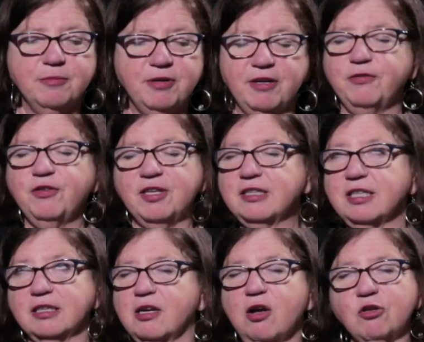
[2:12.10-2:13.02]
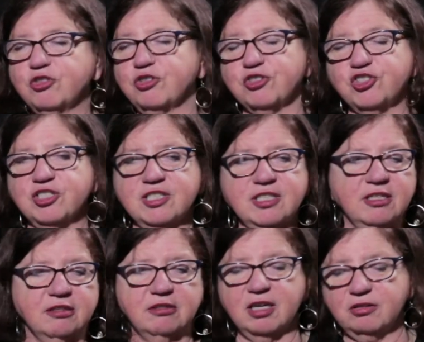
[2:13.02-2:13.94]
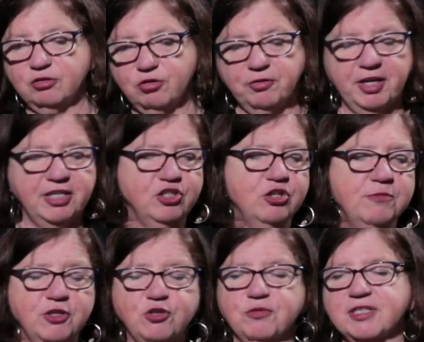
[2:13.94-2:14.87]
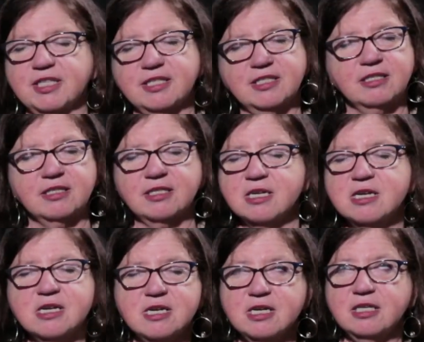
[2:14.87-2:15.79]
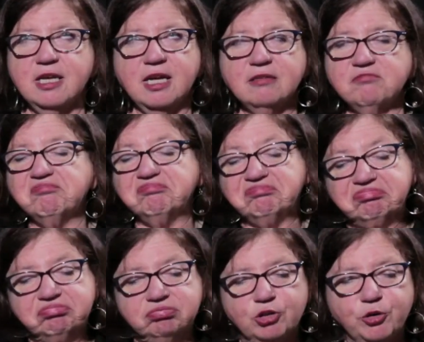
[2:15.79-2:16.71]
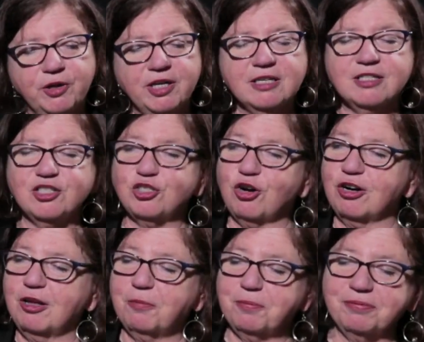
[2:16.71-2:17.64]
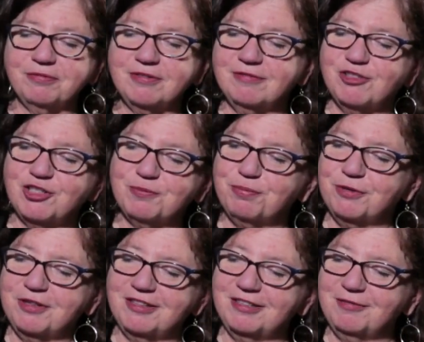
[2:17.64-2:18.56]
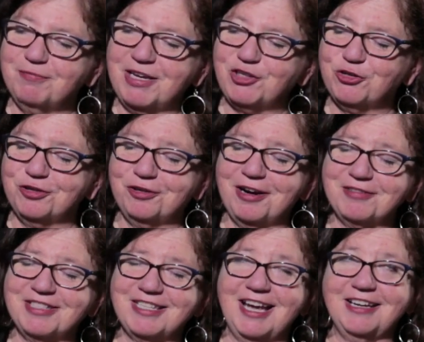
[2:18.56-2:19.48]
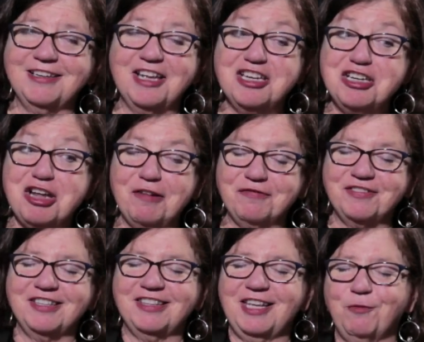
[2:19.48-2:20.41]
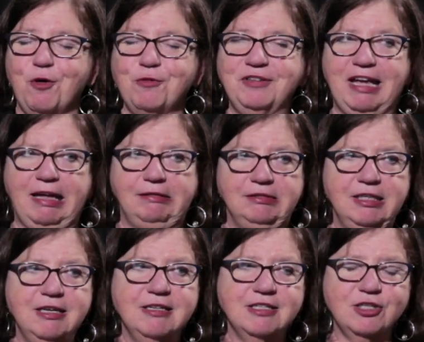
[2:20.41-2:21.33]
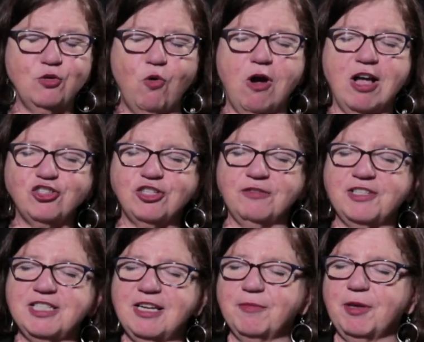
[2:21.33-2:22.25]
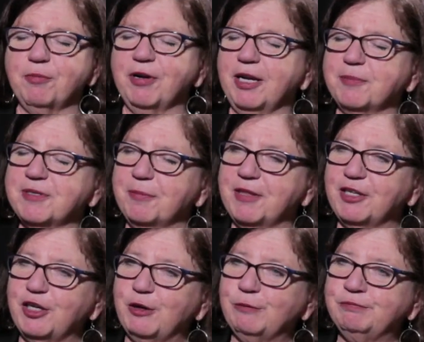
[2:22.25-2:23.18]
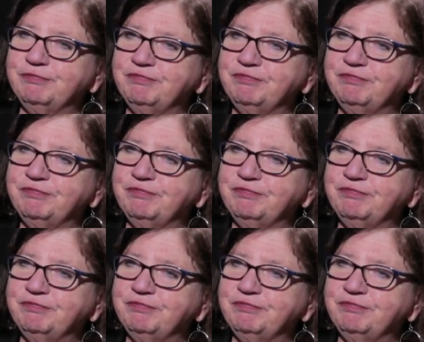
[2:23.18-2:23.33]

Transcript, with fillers: but if you think that the culture is just going to create too much resistance, then create a startup and just put make sure they're outside enough that they won't get squashed every time they bring up something new.